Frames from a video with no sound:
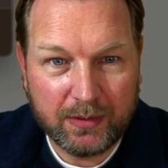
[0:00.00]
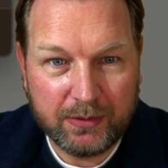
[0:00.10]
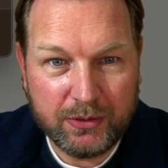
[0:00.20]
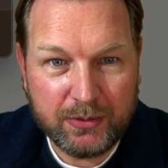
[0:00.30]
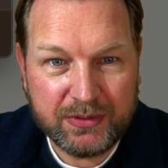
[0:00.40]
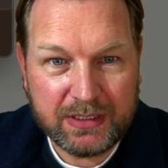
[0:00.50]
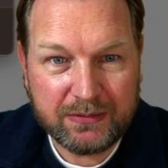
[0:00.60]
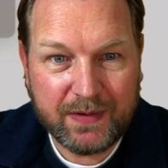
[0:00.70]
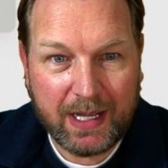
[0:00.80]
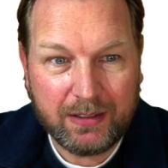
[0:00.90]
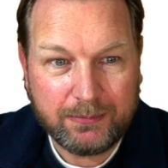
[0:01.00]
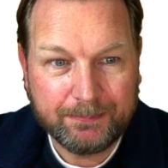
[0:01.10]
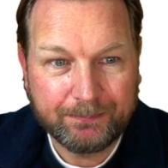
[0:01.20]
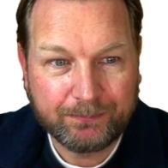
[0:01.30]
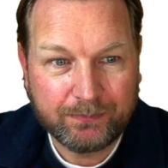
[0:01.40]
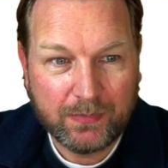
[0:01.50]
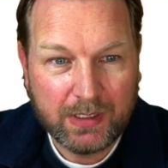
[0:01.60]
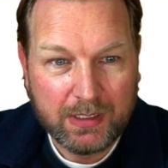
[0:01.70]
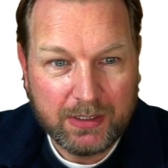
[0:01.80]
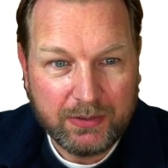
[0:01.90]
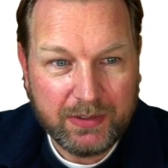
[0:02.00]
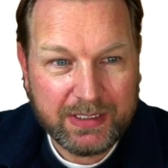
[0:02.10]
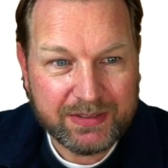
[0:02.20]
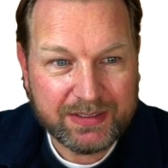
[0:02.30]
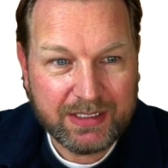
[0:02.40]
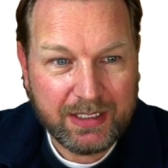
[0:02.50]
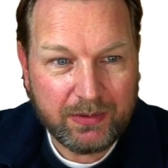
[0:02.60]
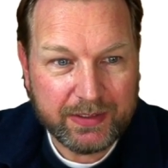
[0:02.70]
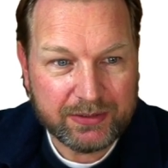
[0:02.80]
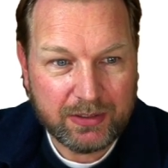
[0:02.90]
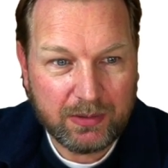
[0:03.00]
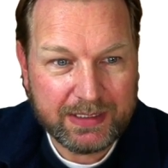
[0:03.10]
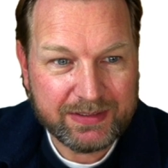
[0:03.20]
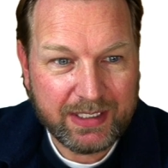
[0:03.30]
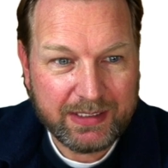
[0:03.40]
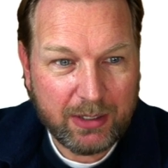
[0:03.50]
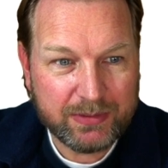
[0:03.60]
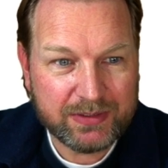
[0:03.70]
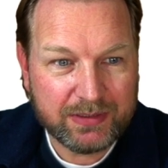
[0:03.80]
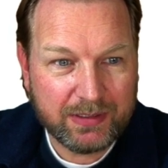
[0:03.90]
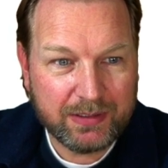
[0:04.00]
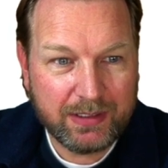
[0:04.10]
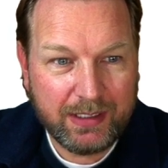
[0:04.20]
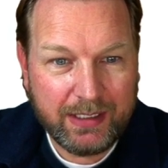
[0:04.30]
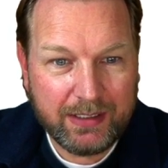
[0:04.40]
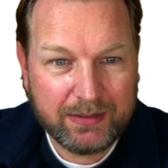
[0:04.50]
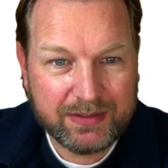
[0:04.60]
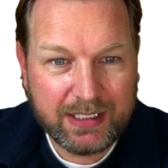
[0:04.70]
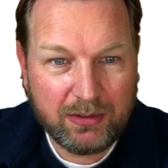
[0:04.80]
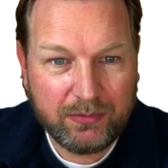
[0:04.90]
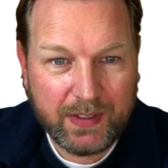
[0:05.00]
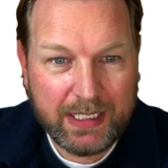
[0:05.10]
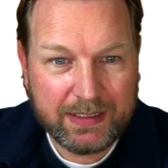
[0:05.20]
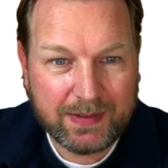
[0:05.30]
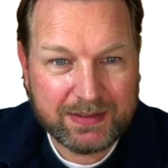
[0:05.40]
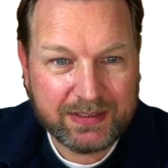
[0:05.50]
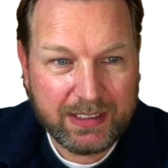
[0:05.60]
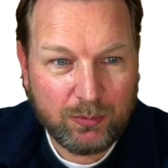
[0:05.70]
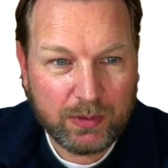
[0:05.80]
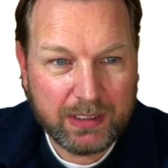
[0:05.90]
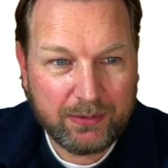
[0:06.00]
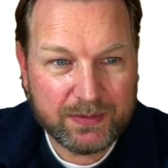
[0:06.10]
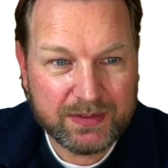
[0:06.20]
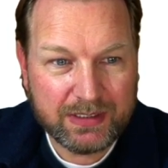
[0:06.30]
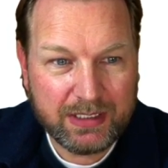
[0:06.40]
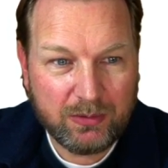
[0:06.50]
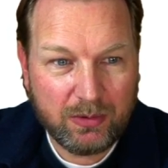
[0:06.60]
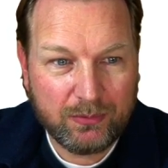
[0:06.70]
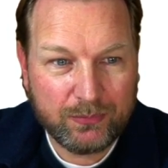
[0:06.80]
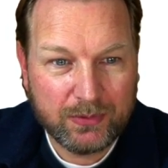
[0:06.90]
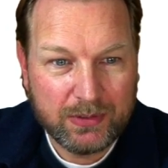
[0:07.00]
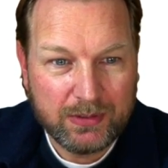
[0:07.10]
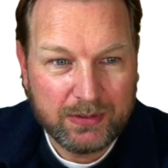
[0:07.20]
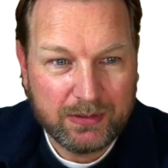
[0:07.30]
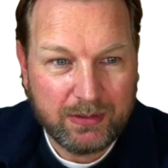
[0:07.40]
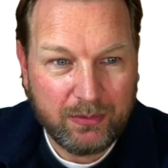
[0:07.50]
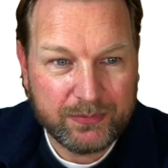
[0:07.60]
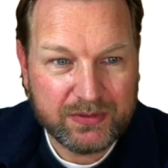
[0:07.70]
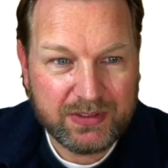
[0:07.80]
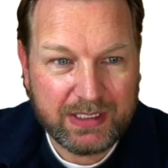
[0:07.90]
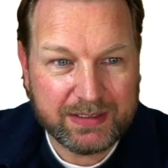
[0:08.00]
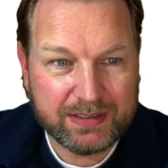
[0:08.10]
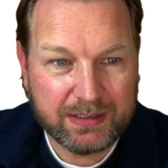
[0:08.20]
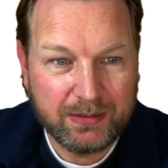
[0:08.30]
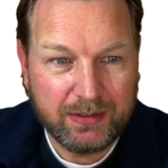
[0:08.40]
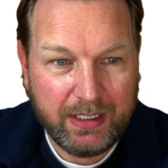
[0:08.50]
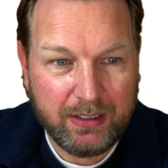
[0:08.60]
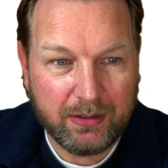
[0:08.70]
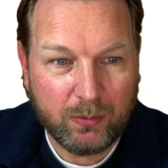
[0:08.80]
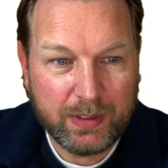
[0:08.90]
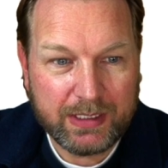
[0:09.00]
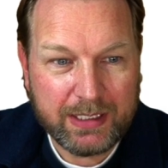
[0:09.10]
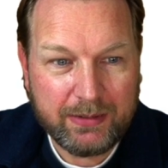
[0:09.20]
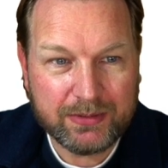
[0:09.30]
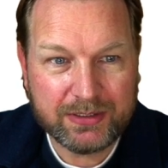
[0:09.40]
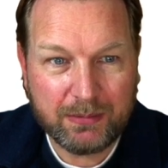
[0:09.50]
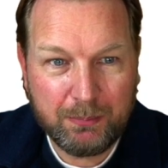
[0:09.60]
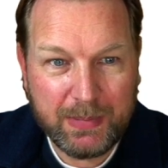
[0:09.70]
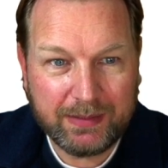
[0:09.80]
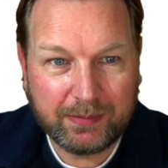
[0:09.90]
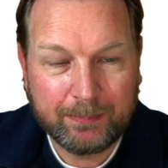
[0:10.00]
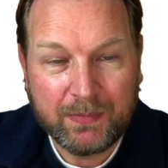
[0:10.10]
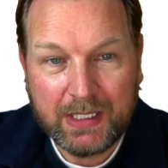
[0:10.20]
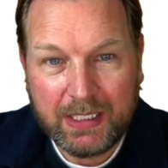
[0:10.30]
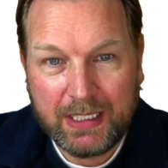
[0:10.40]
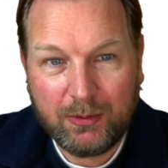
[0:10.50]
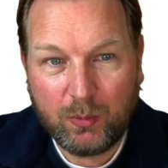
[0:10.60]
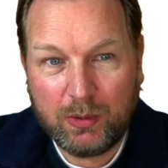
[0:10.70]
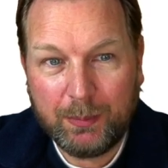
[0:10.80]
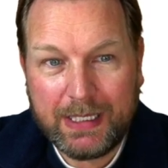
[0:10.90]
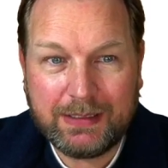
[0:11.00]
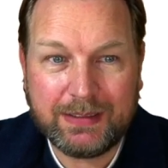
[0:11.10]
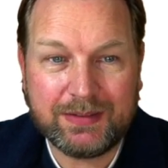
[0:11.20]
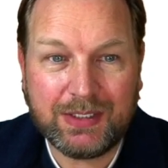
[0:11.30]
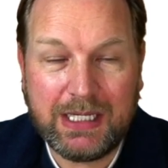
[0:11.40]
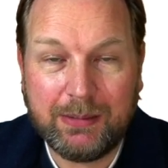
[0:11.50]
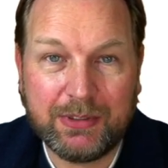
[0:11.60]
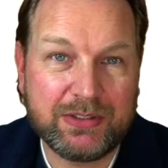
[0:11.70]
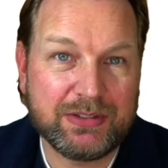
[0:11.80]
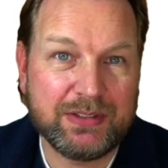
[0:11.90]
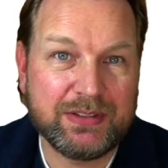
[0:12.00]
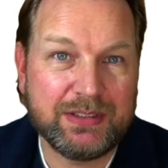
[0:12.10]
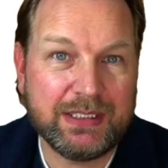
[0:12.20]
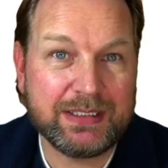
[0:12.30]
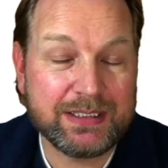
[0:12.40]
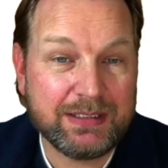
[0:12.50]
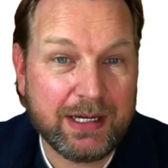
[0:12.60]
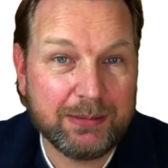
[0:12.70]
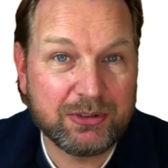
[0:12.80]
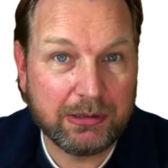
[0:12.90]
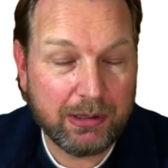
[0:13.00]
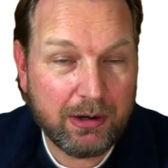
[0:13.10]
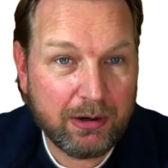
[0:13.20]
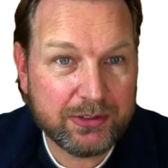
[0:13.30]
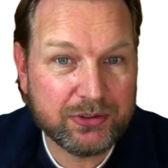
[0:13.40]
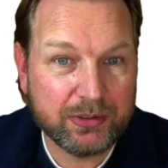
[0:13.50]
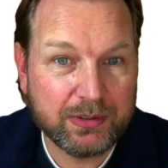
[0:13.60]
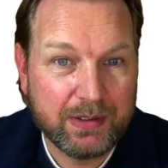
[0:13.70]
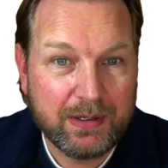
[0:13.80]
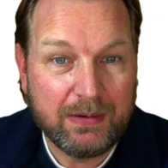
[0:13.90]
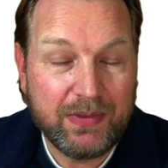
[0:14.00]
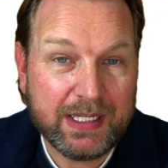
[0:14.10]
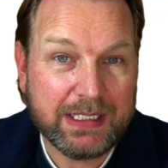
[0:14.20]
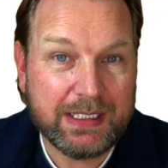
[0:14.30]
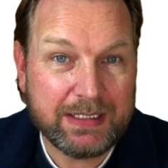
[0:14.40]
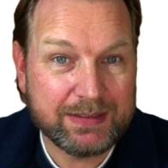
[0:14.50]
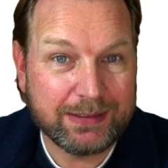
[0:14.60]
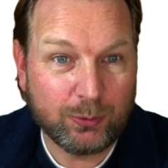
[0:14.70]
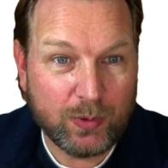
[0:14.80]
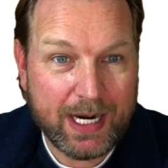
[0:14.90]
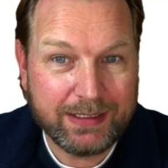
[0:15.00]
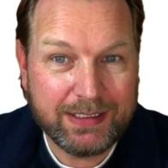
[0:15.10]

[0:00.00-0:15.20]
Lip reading: use this file, you can scale this. So let's say now it's a scale of 8. Let's say I want to have a scale of 6 here. When I click on submit, it will make this image 6 times larger than it is right